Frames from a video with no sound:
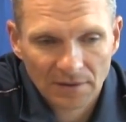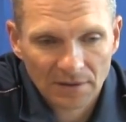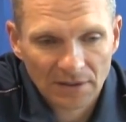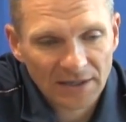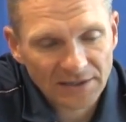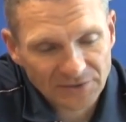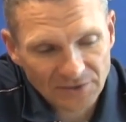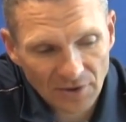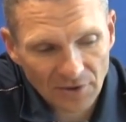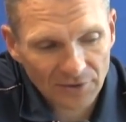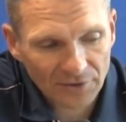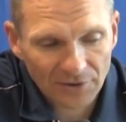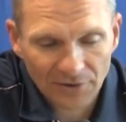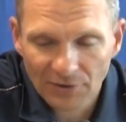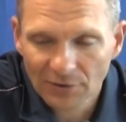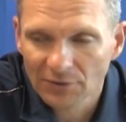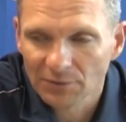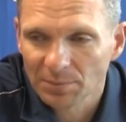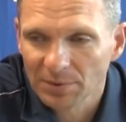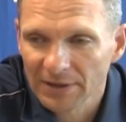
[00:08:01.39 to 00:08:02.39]
That's hard to
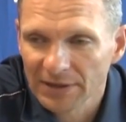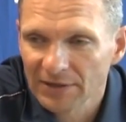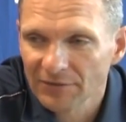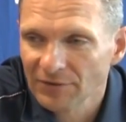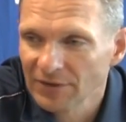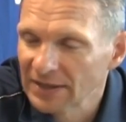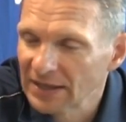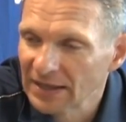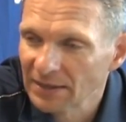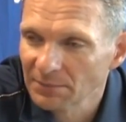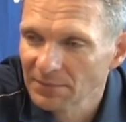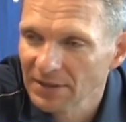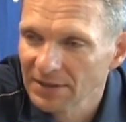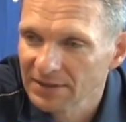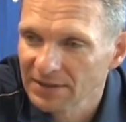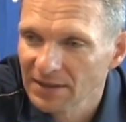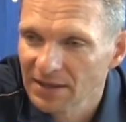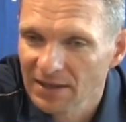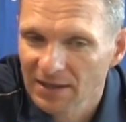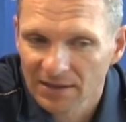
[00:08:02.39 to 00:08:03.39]
do, play every game
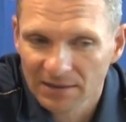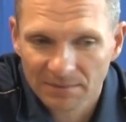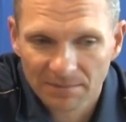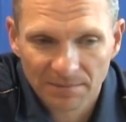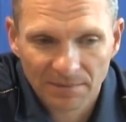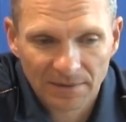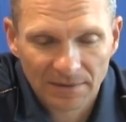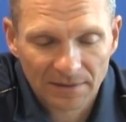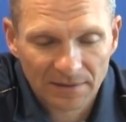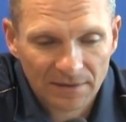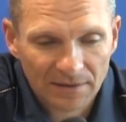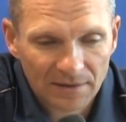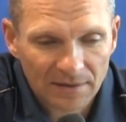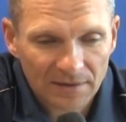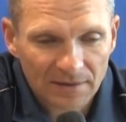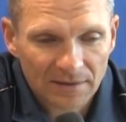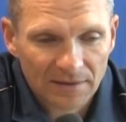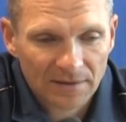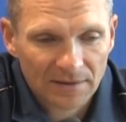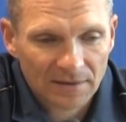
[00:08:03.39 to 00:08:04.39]
like that. But
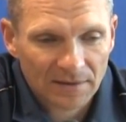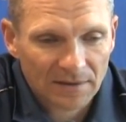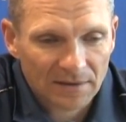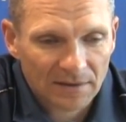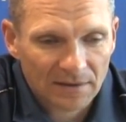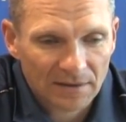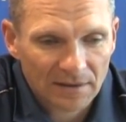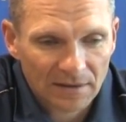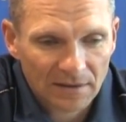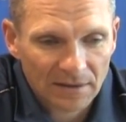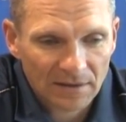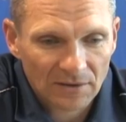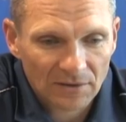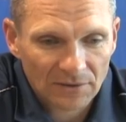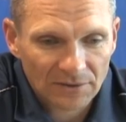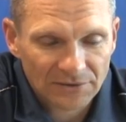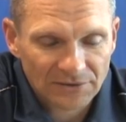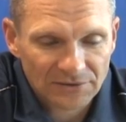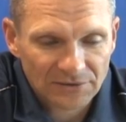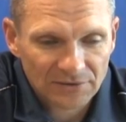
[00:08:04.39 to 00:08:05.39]
you
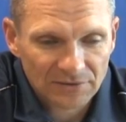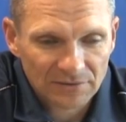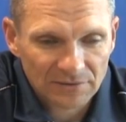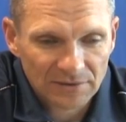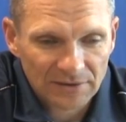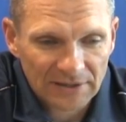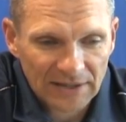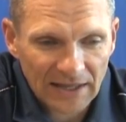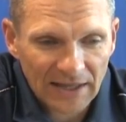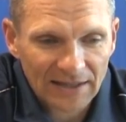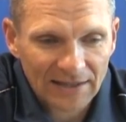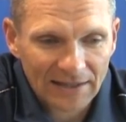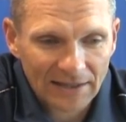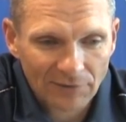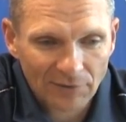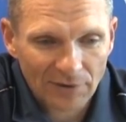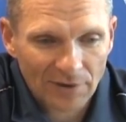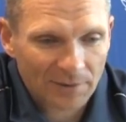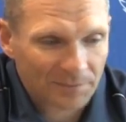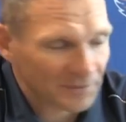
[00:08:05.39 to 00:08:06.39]
know, it's you can't
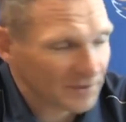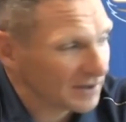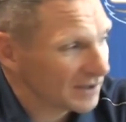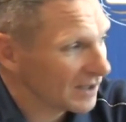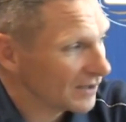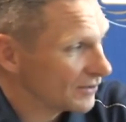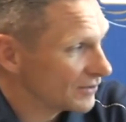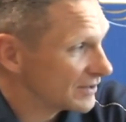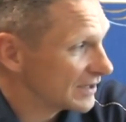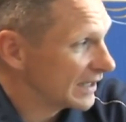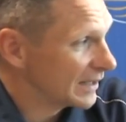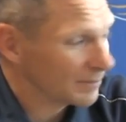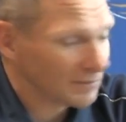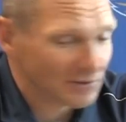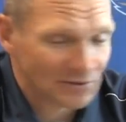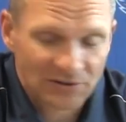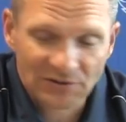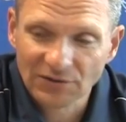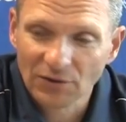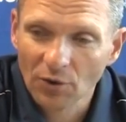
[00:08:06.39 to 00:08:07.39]
leave it up to the other team
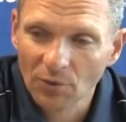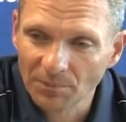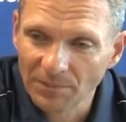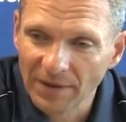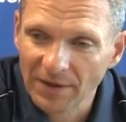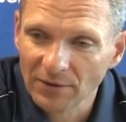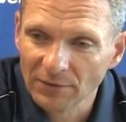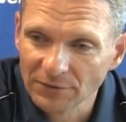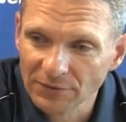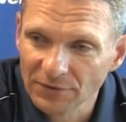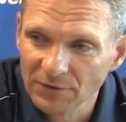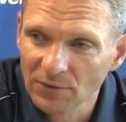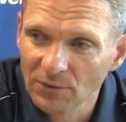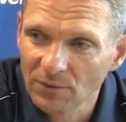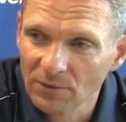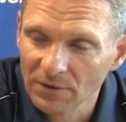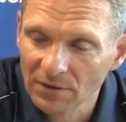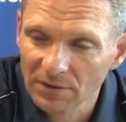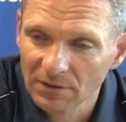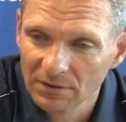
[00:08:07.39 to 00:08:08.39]
and just hope they don't
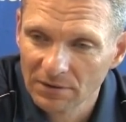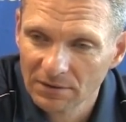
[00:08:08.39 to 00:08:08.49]
score.